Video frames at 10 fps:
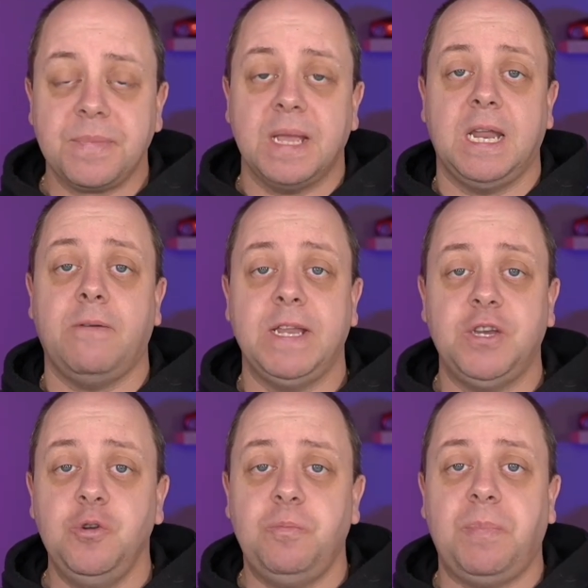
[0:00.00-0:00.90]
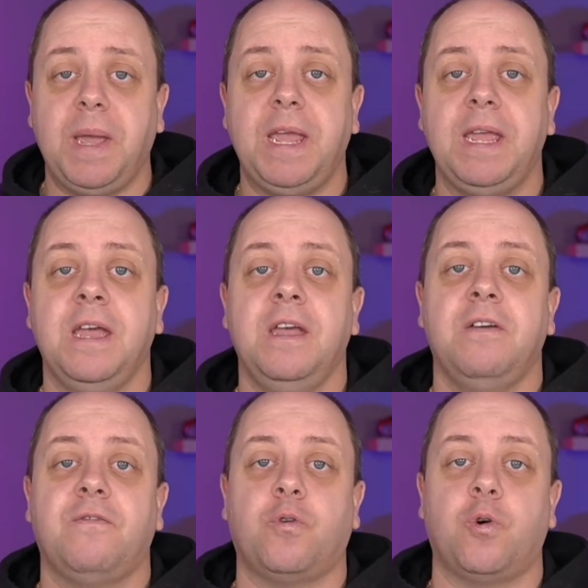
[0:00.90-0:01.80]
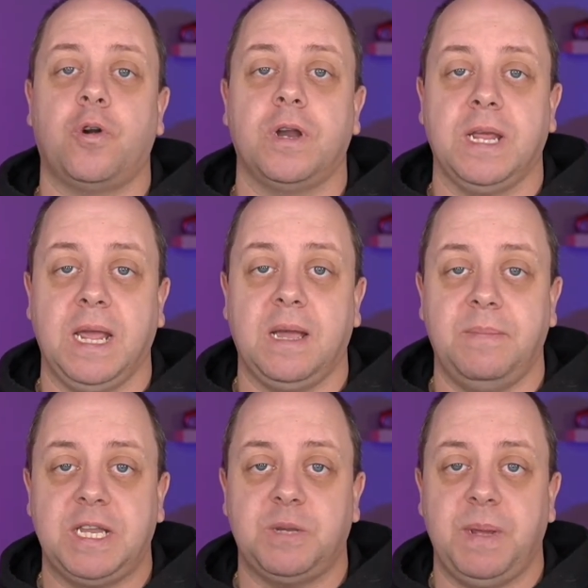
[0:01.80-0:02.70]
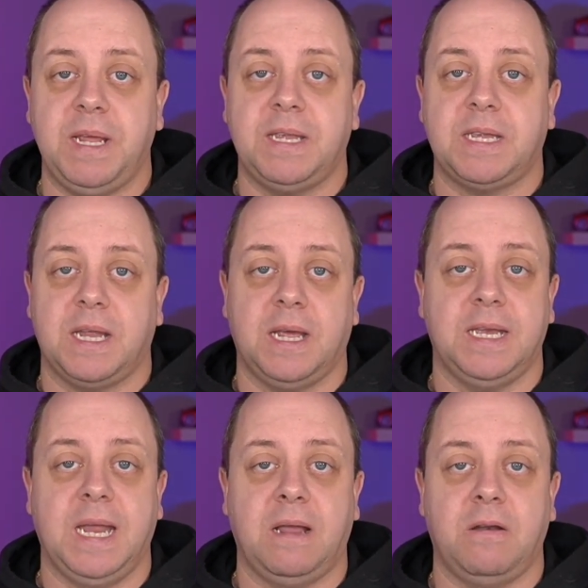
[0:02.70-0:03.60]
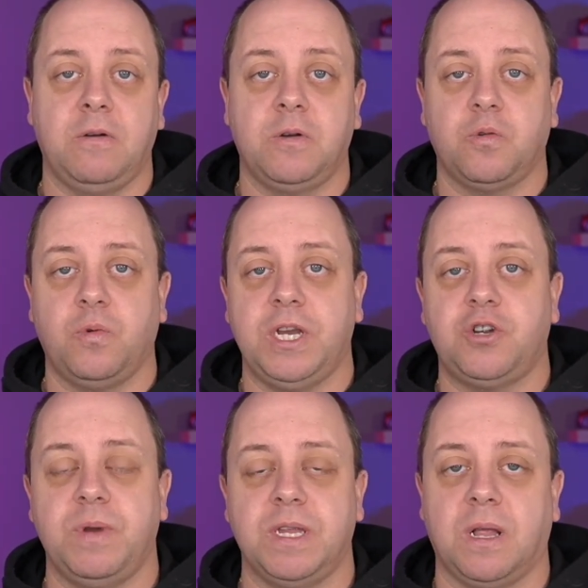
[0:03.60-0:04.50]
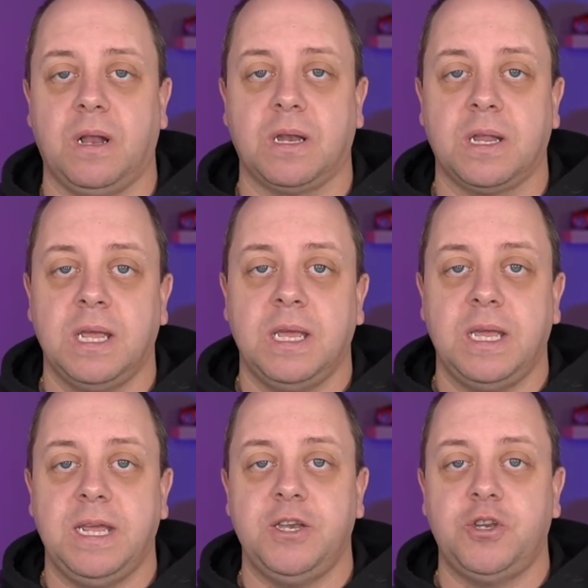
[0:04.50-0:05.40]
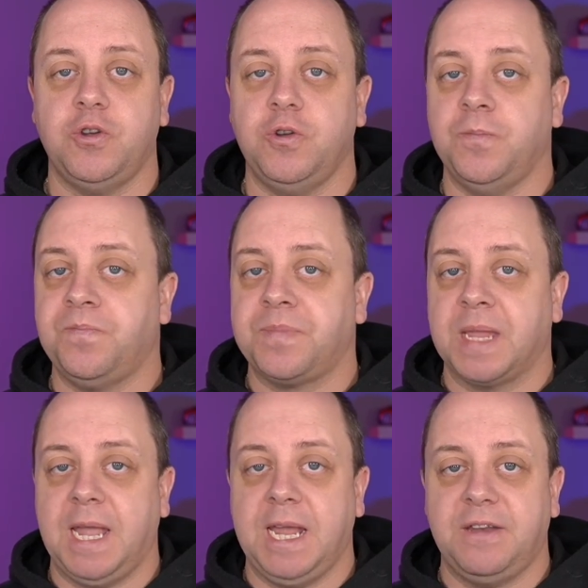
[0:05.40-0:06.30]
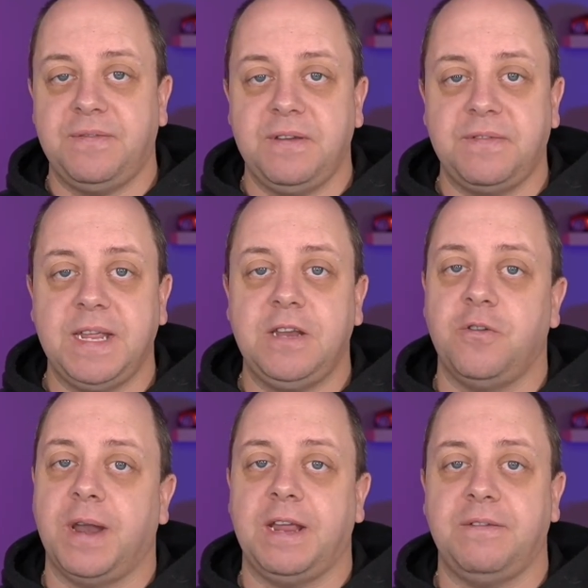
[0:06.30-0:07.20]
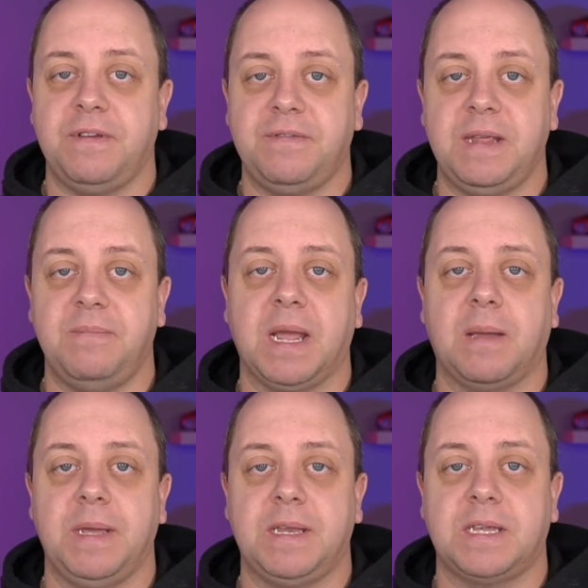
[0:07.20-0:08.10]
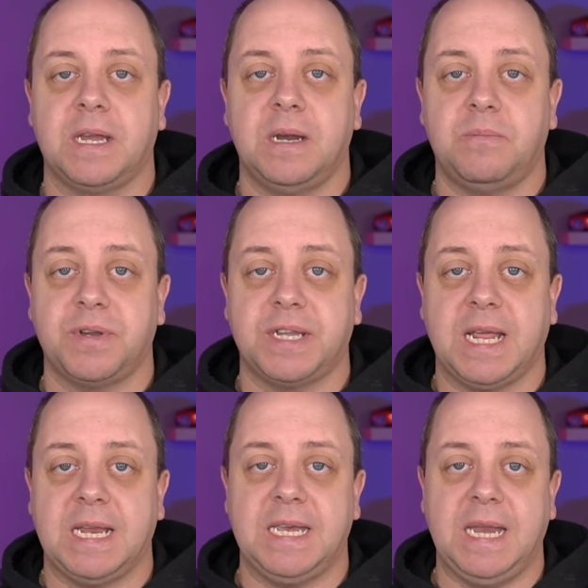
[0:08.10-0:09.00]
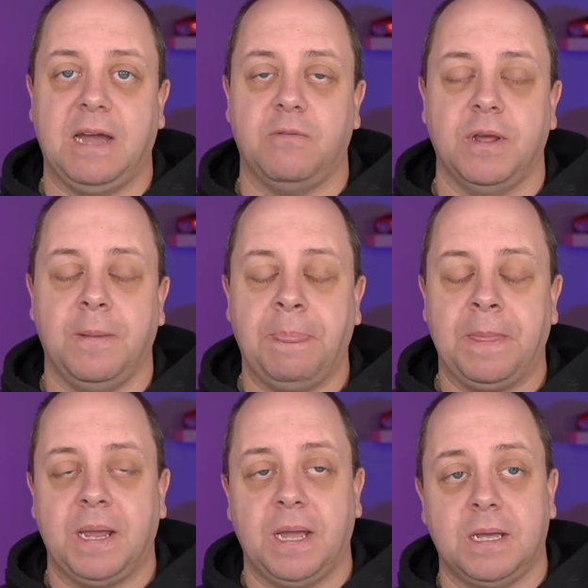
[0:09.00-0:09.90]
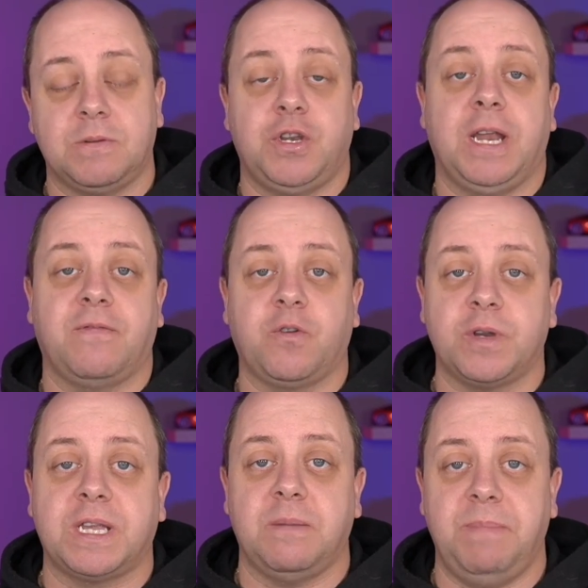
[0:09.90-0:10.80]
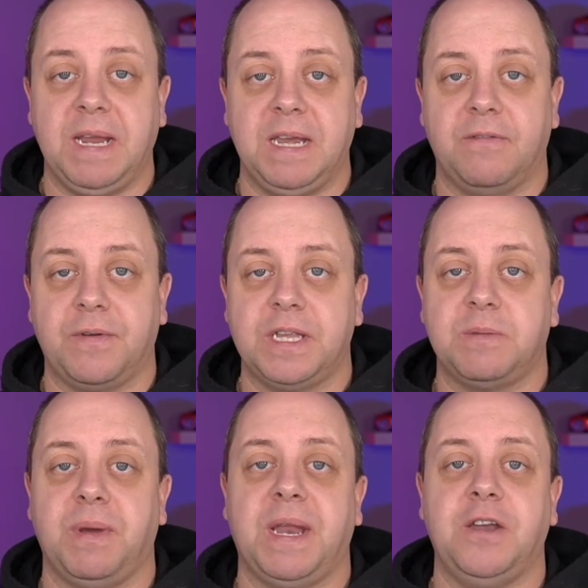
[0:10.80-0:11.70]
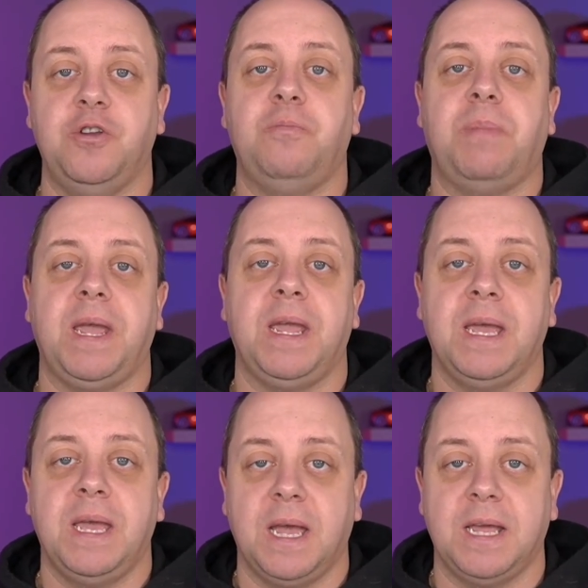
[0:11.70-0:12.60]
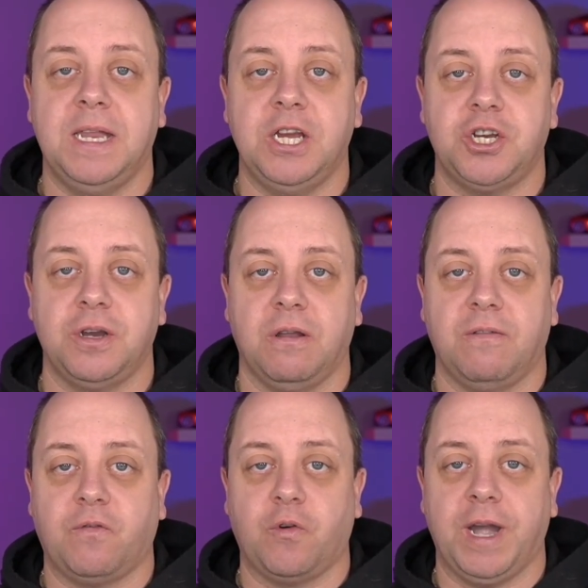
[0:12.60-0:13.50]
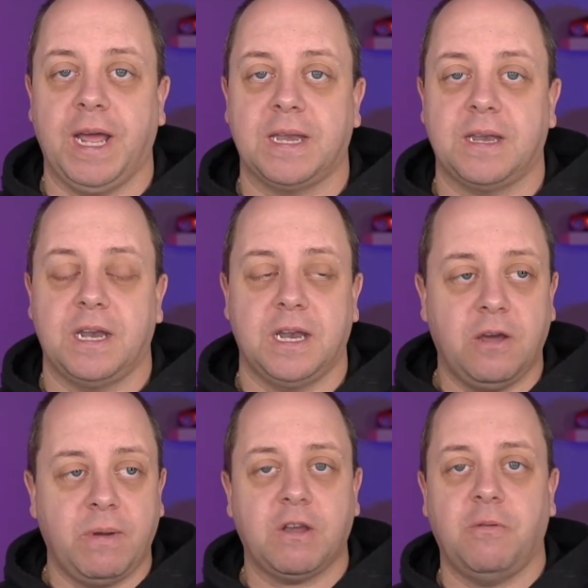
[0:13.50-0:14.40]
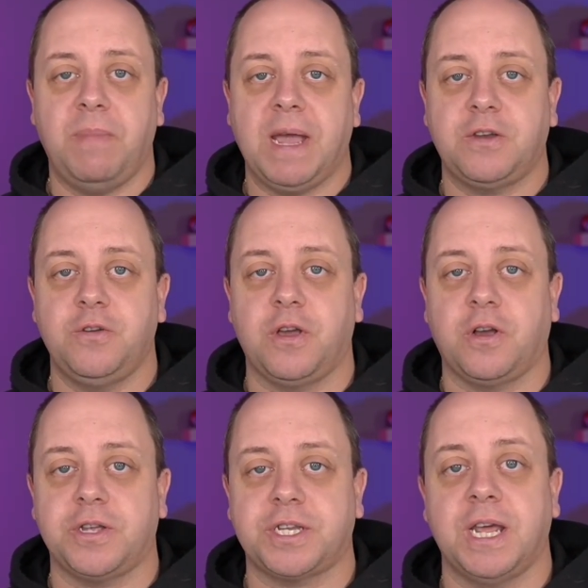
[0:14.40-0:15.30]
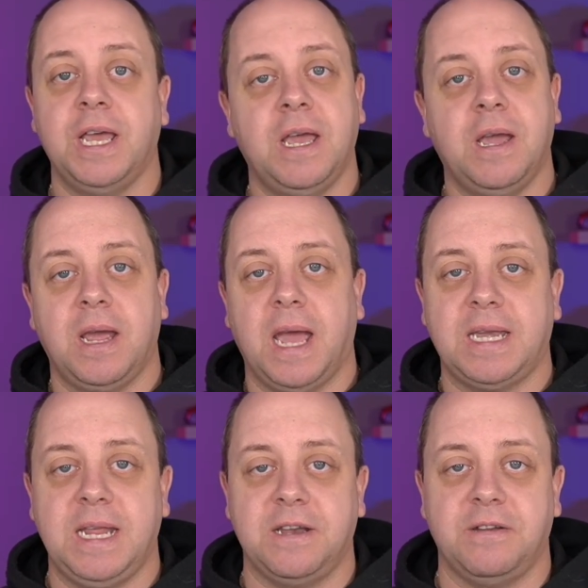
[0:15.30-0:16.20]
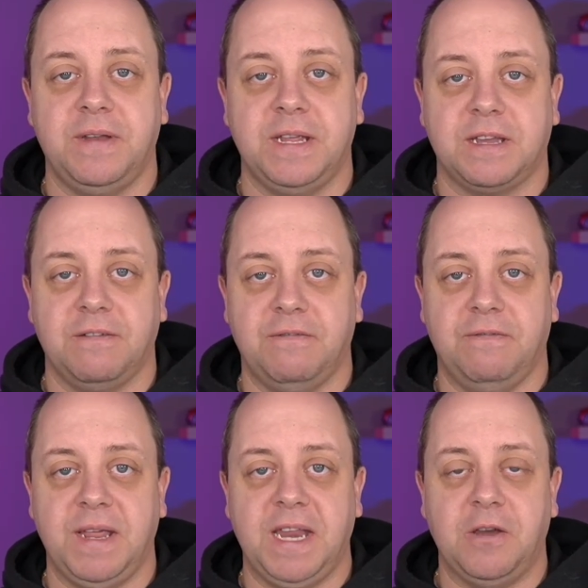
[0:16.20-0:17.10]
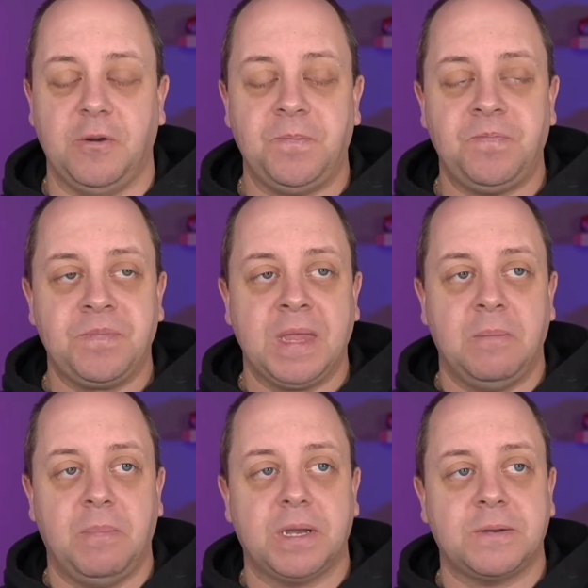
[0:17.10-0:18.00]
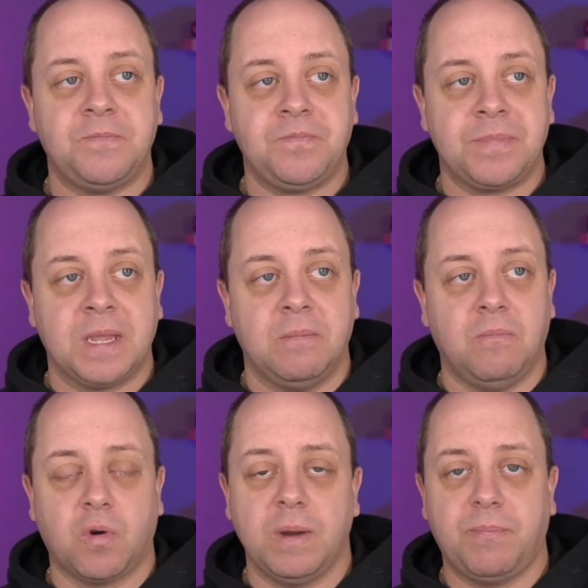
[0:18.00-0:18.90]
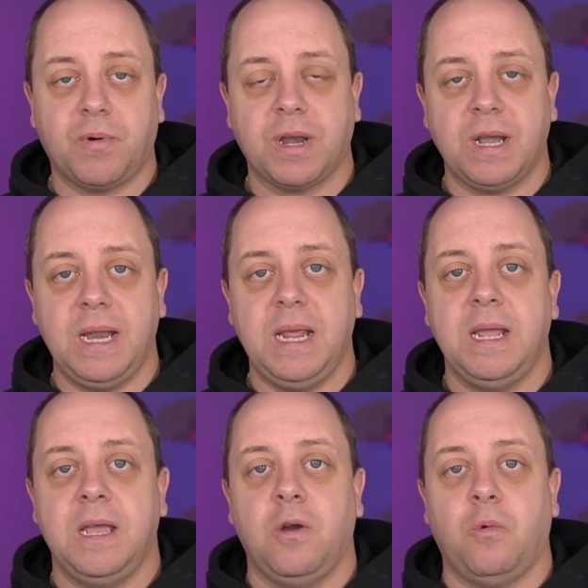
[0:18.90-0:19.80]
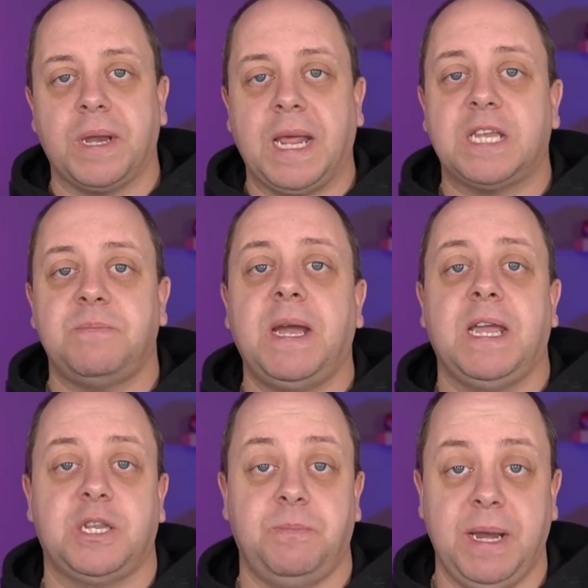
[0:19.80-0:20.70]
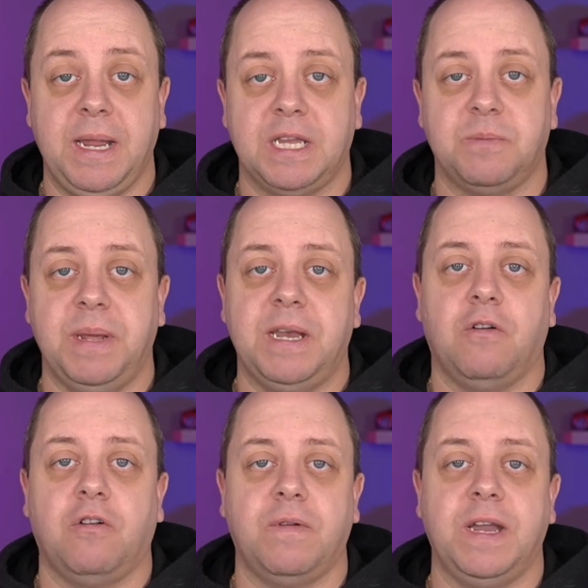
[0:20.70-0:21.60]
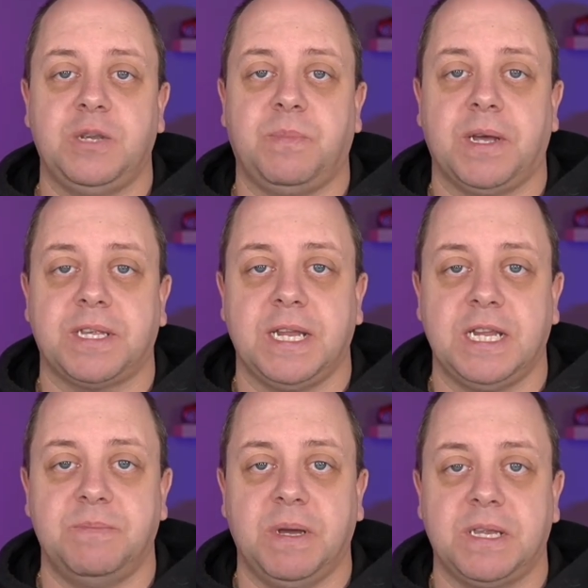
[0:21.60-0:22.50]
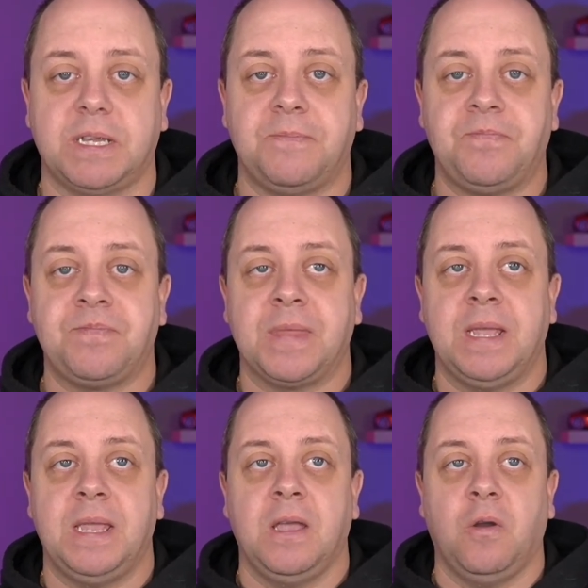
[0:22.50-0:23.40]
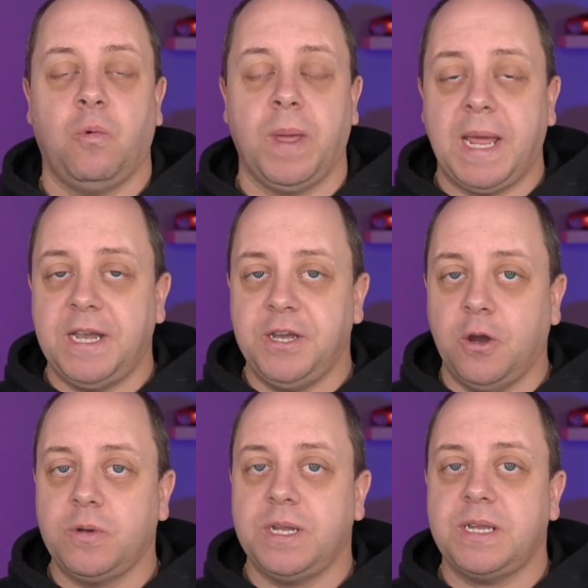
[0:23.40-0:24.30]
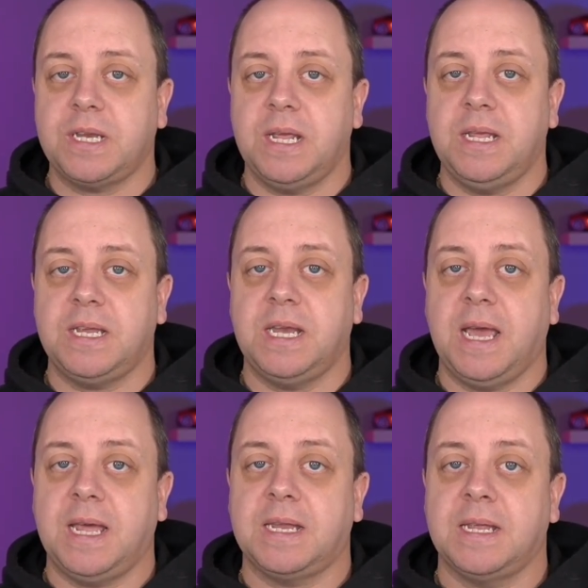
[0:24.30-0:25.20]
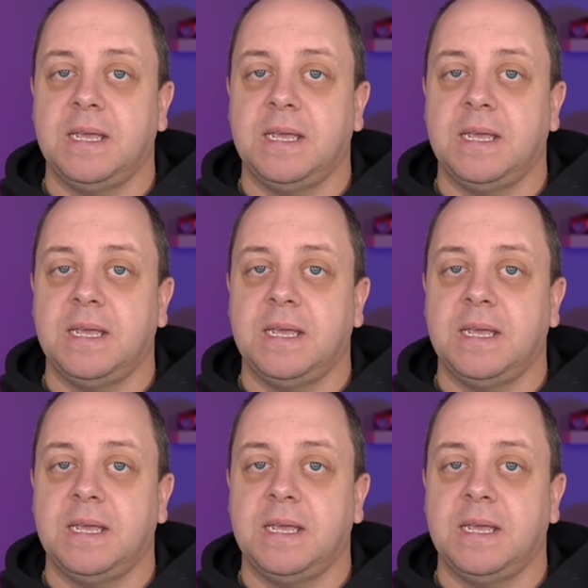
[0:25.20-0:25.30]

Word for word: Now I do pay for gigabit speeds uh, download, which result into 850 to 950 megabits per second down. Uh, so that of course is a big difference, but I do pay additional for that. Now I come back to the cost at the end of this video. But more importantly, what has my experience been over these past six months? What I noticed is that